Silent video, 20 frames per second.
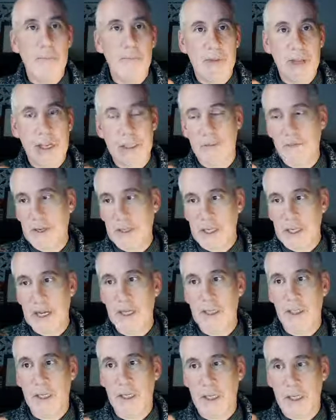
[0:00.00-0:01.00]
That's
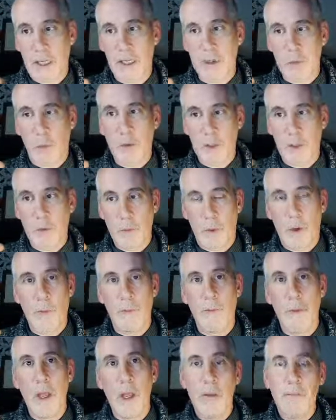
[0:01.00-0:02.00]
fantastic. That's what you
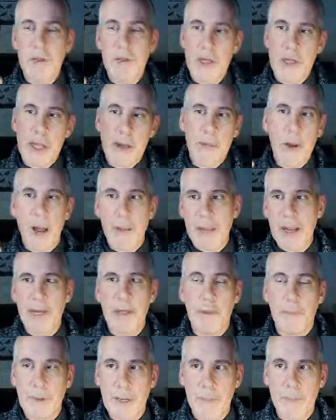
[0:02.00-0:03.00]
want there might be a
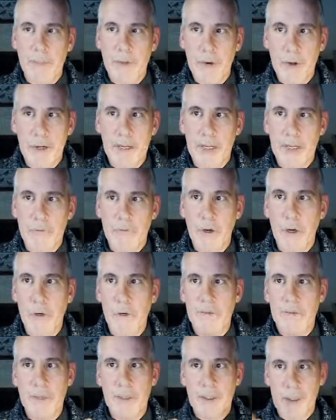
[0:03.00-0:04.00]
little bit of pruning
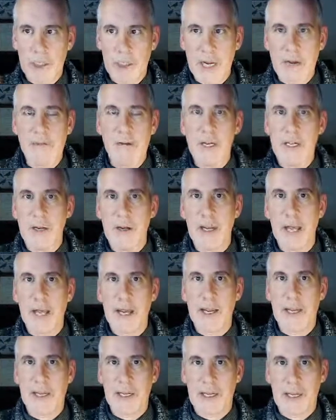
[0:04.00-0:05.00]
involved, but generally you
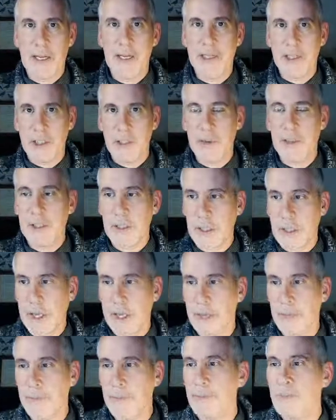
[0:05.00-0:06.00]
let it let it do its
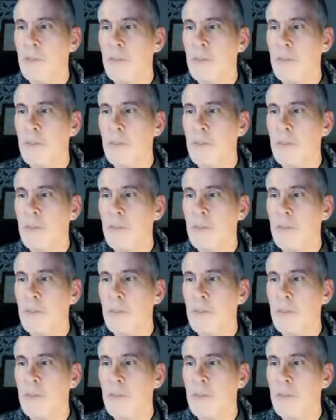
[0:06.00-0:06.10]
thing.